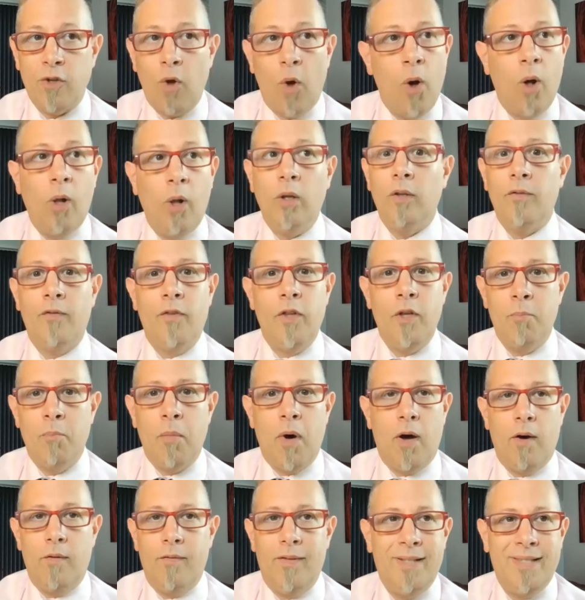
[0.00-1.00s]
all of the
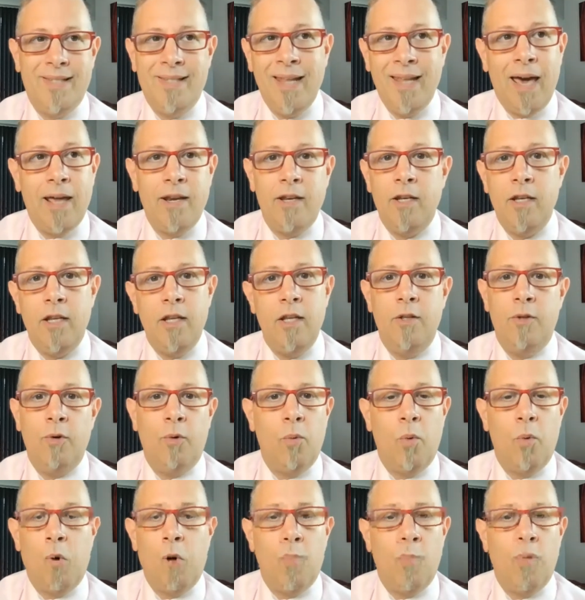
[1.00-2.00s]
above. It's not an either
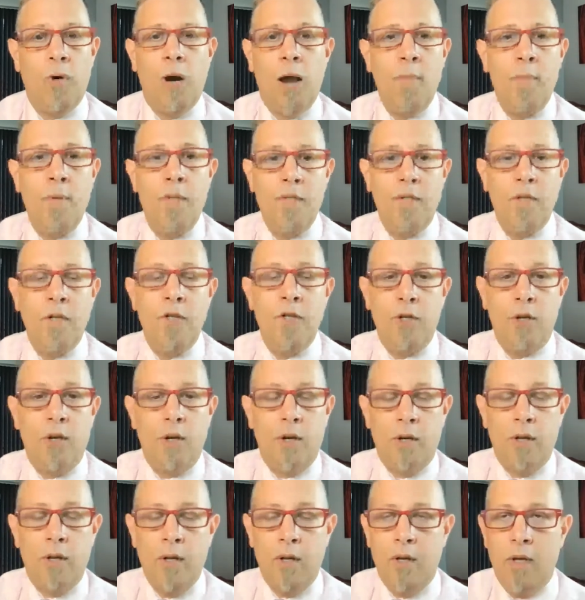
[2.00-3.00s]
or proposition.
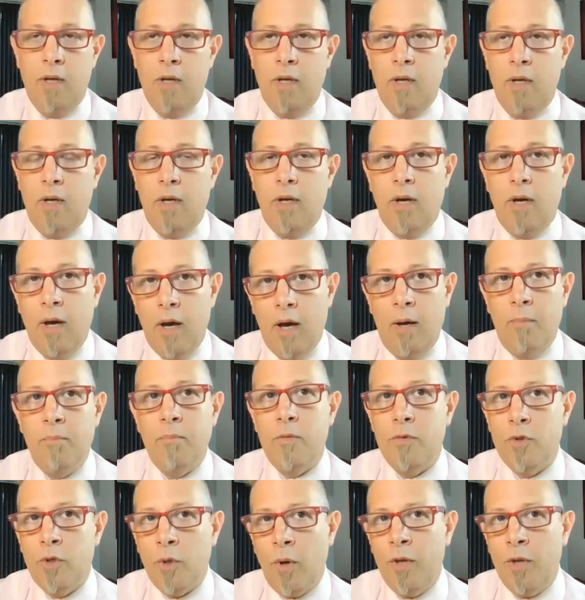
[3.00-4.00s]

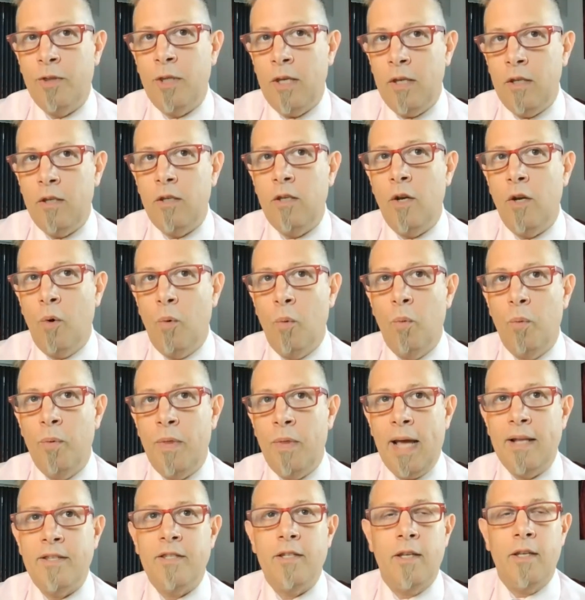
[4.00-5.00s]
So I think,
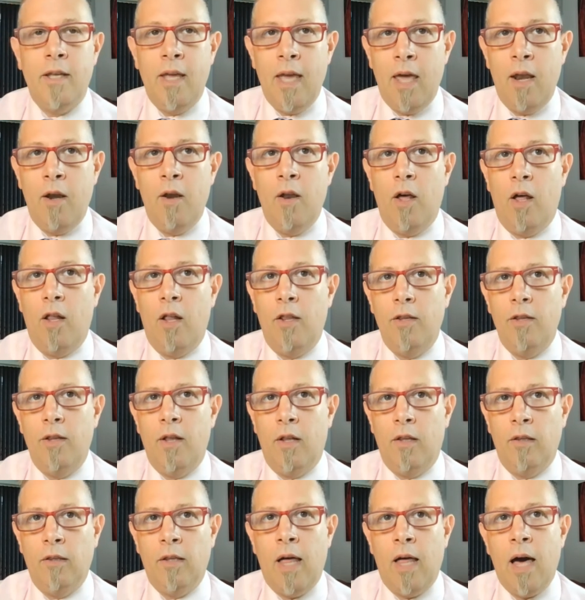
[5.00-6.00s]
that's, again, a
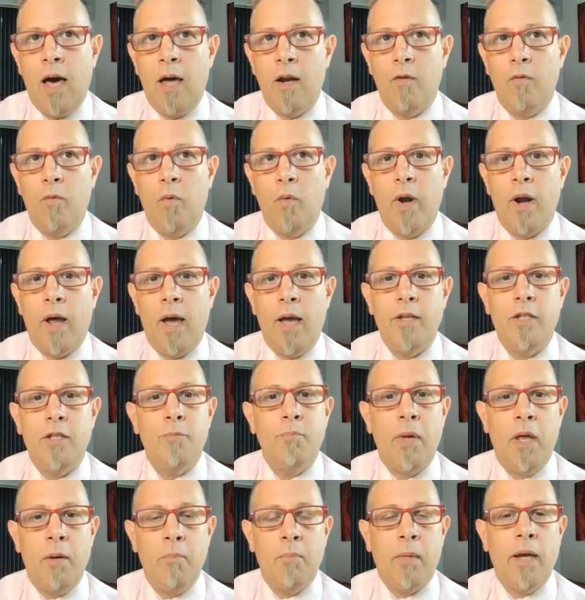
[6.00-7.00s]
lot of what I
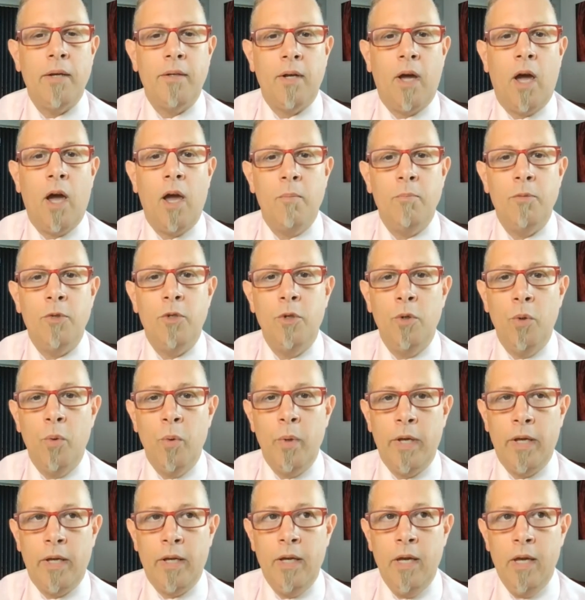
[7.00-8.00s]
spend my time
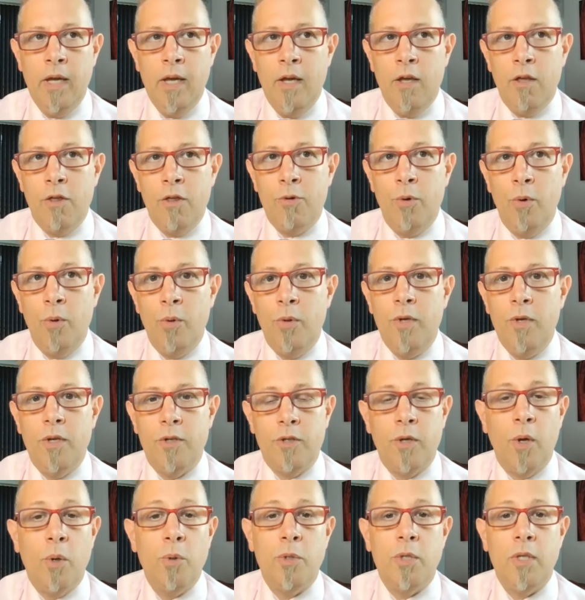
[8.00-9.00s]
doing through the
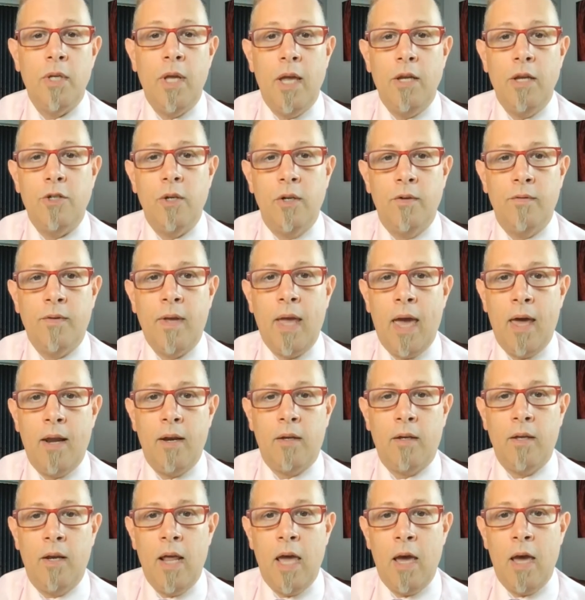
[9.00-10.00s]
Association of
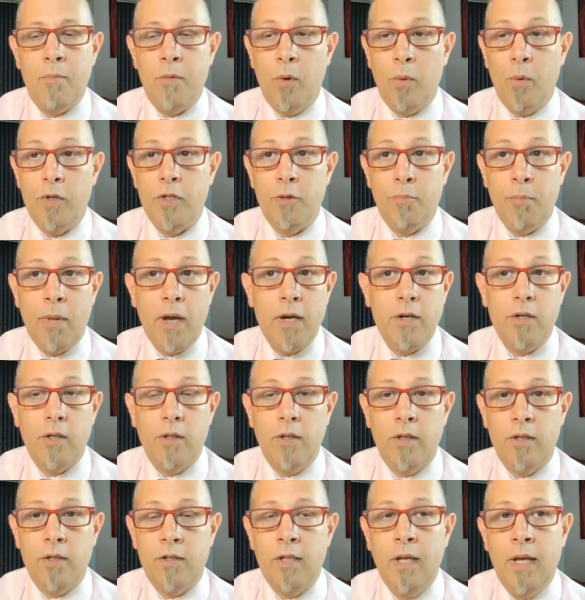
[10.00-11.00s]
Cannabinoid
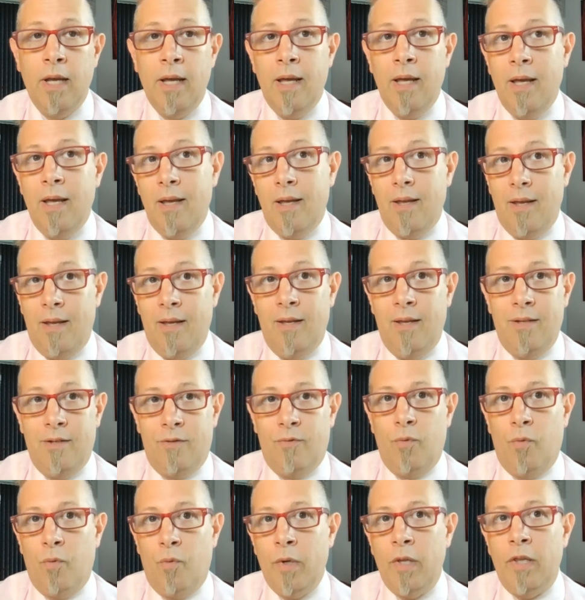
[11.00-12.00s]
Specialists,
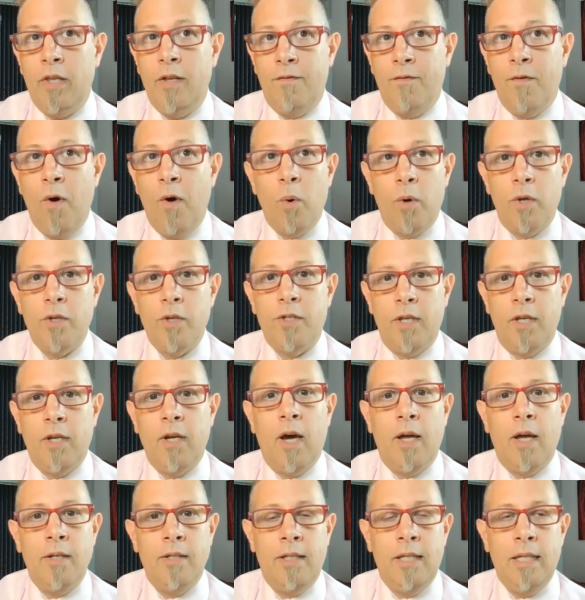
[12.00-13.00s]
is really focusing
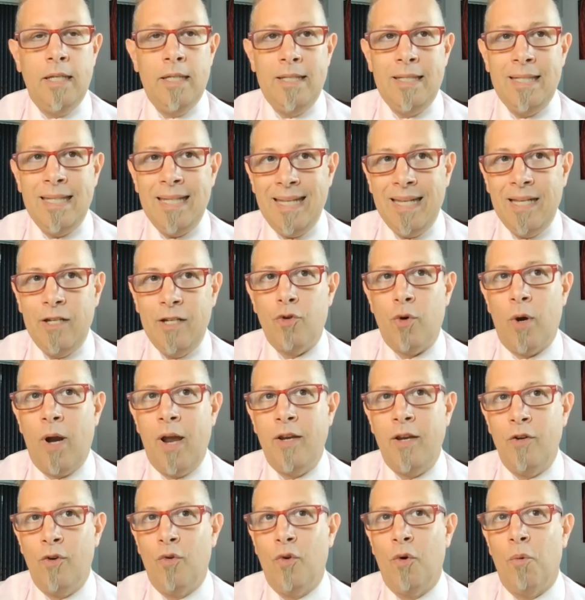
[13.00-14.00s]
on DC and
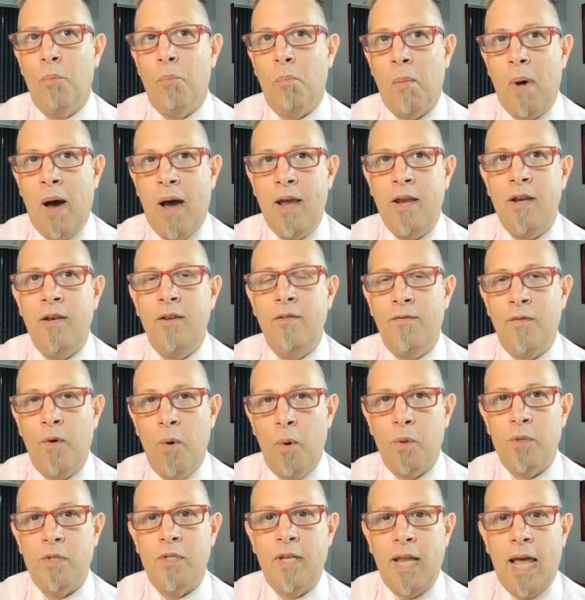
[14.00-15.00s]
trying to remind
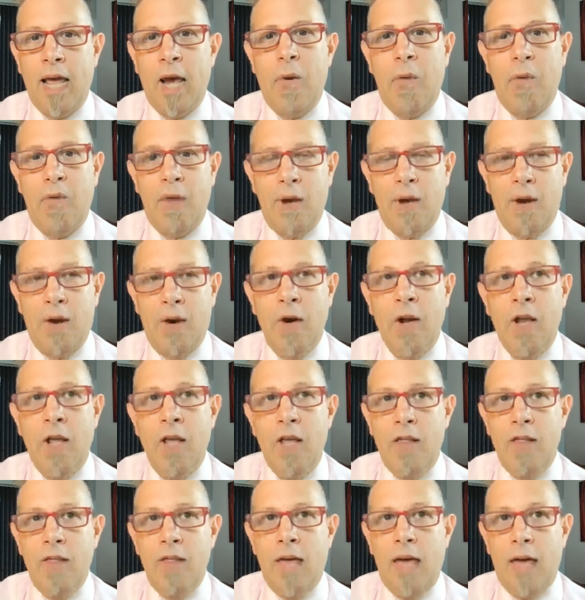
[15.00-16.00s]
folks down there
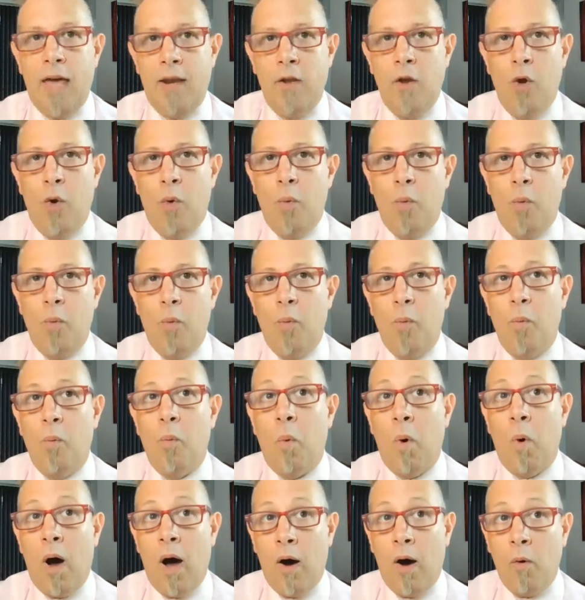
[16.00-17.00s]
that
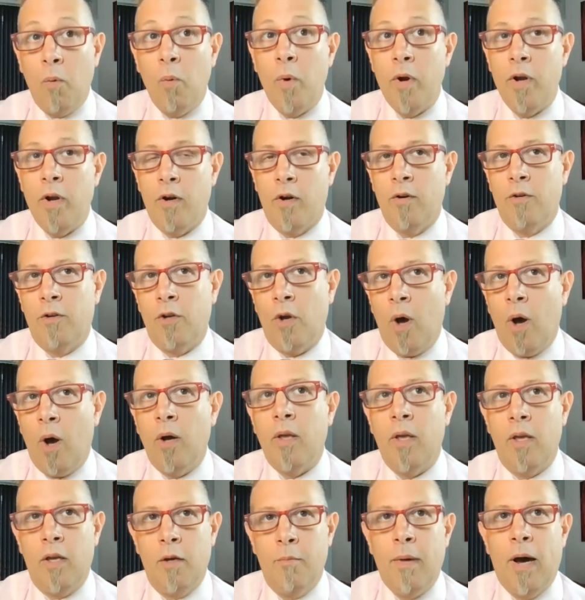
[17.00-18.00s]
while we are
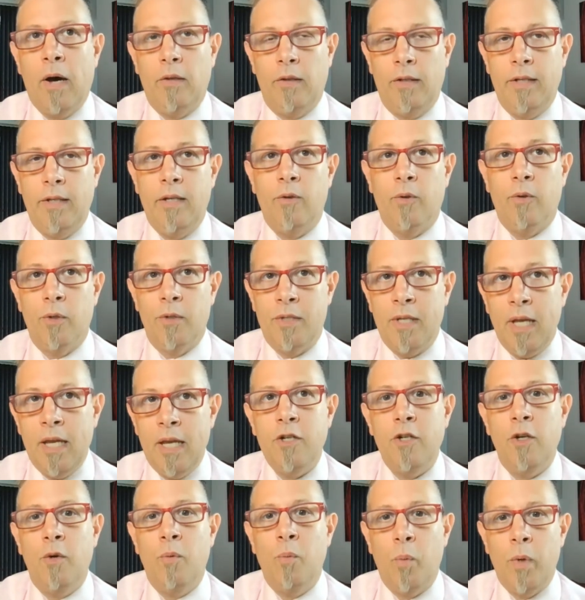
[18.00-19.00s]
talking about
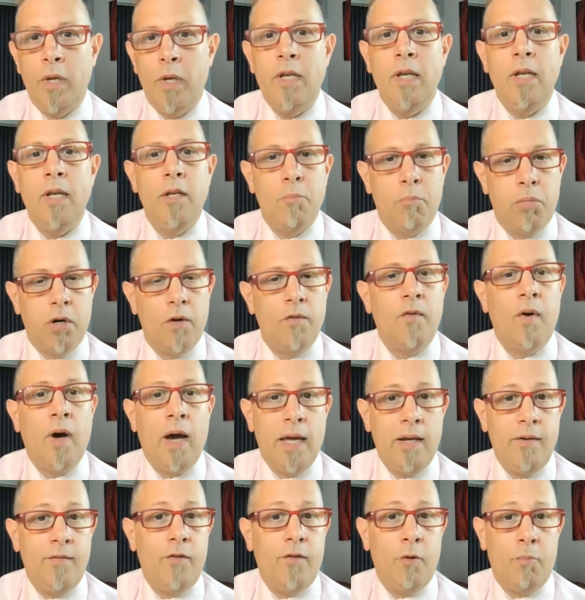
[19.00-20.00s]
legalization, we need to
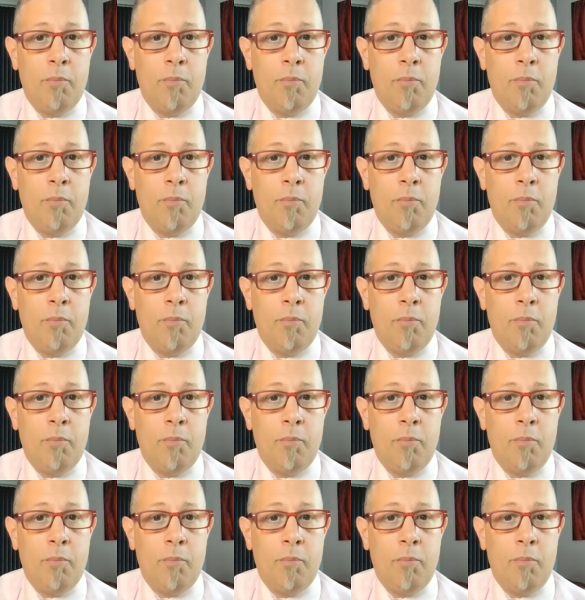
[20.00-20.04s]
provide for